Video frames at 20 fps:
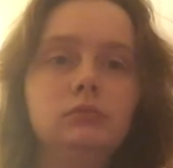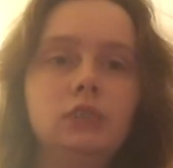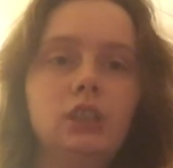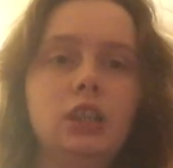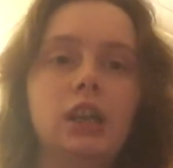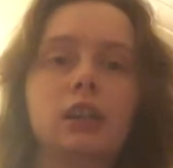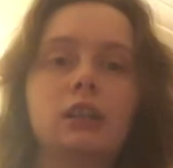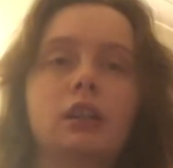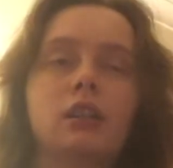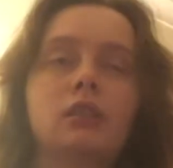
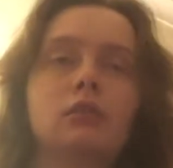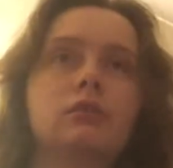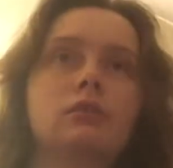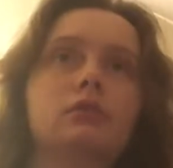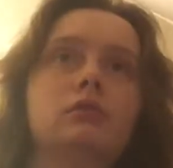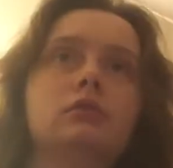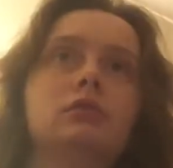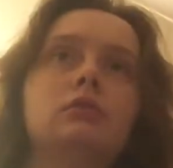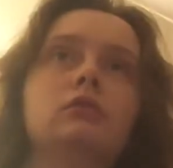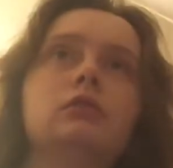Yeah, and
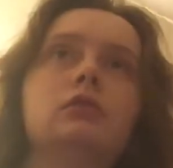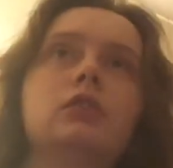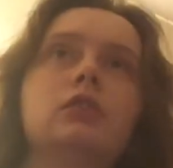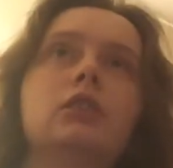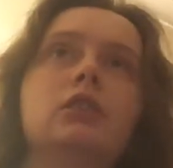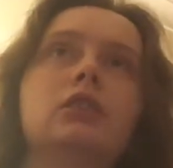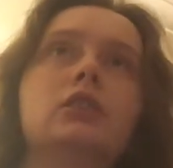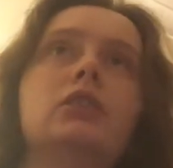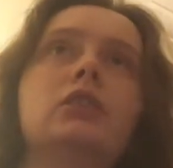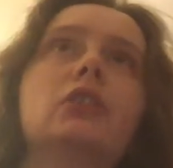
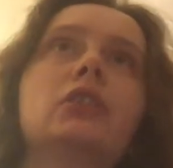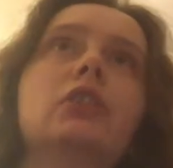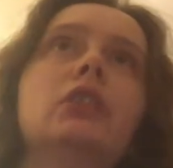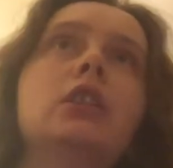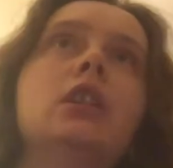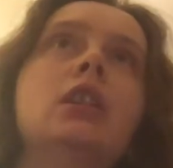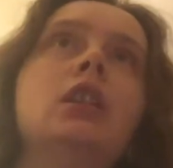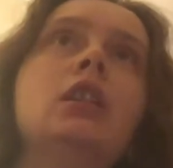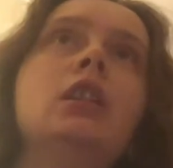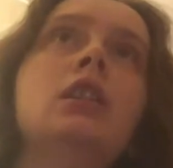
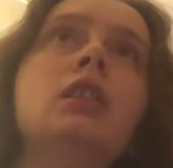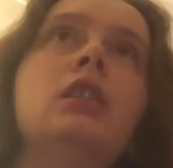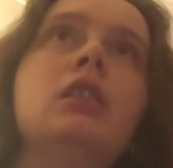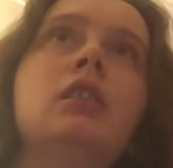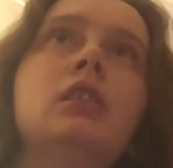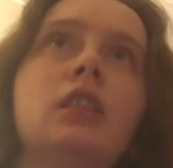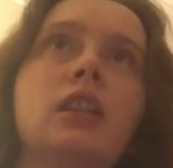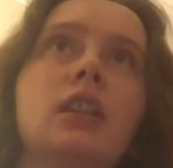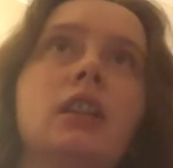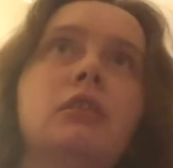
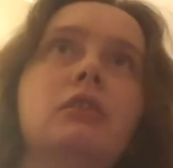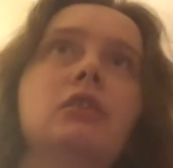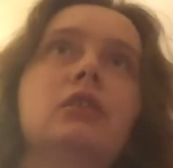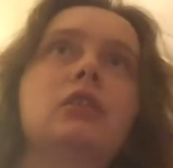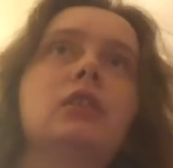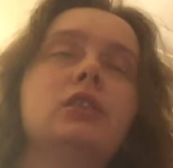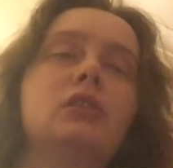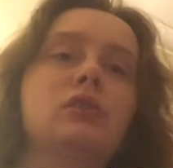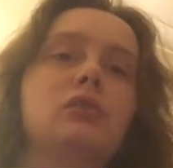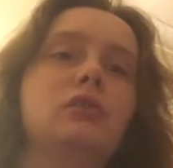I was
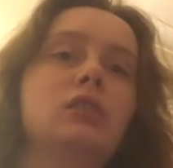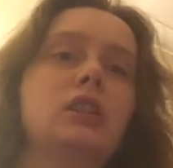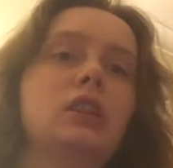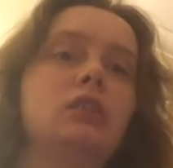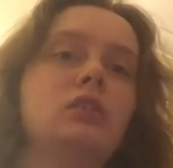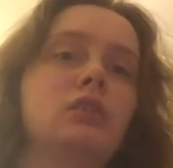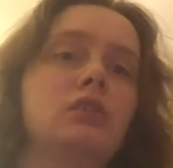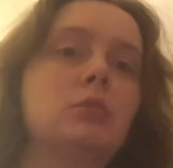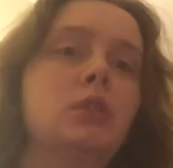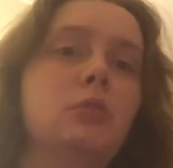like talking
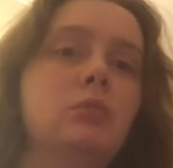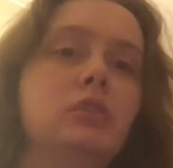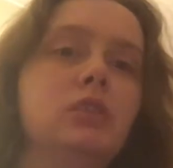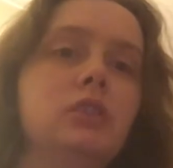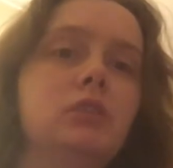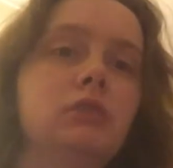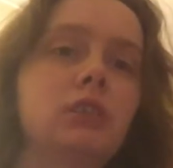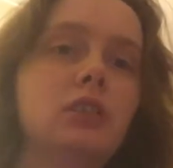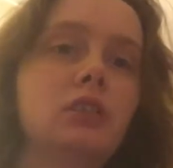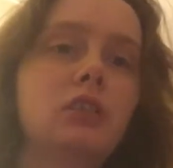to my
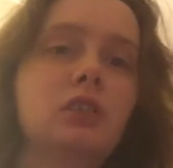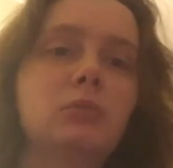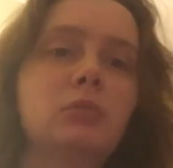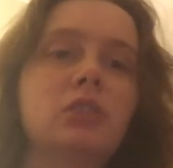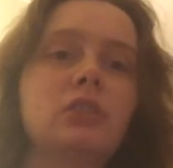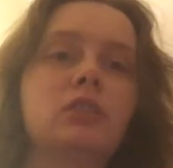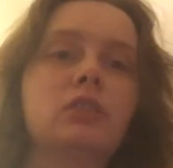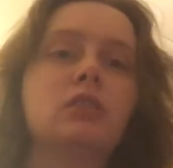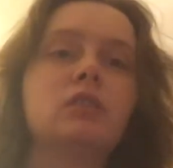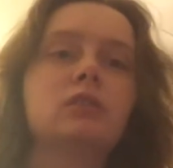boyfriend
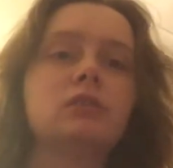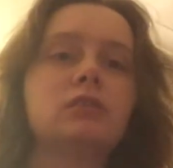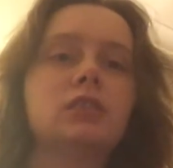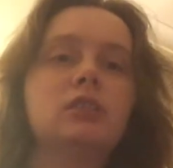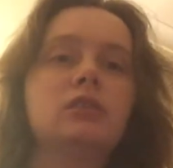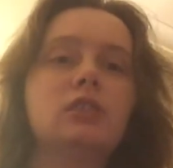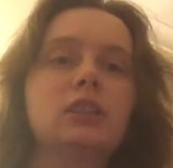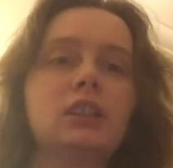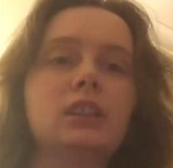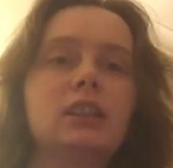Thomas on the
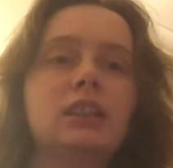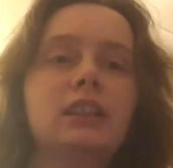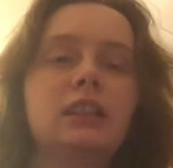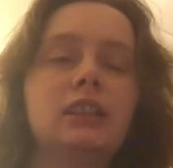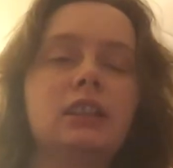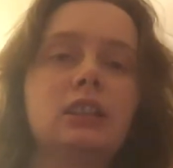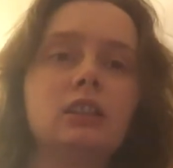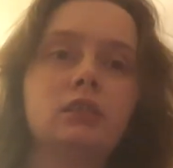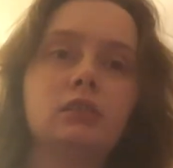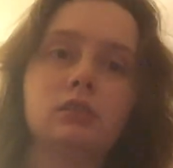phone
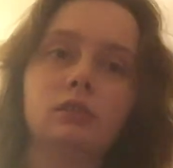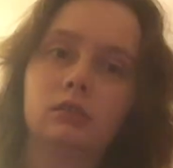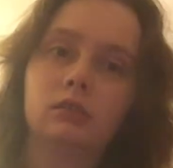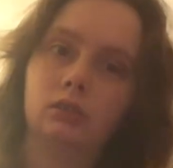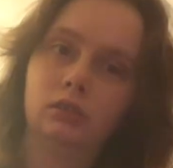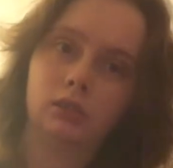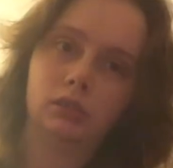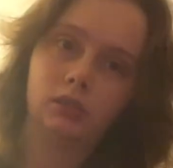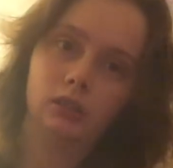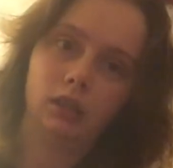today,
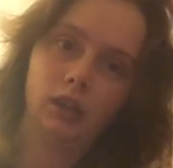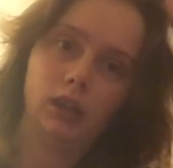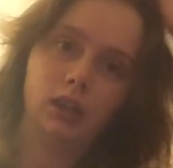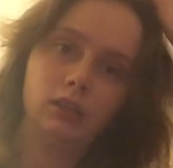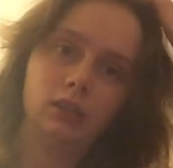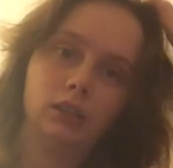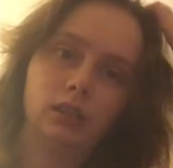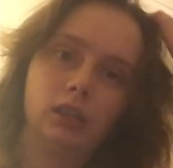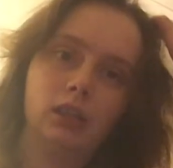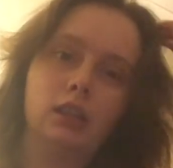
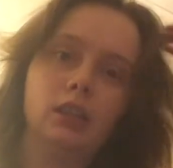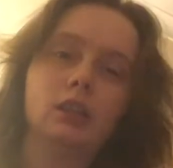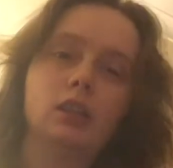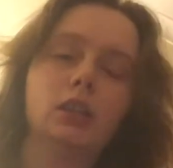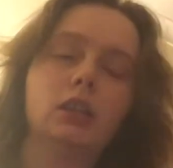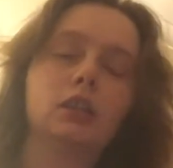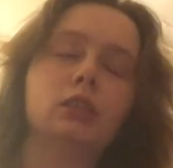and he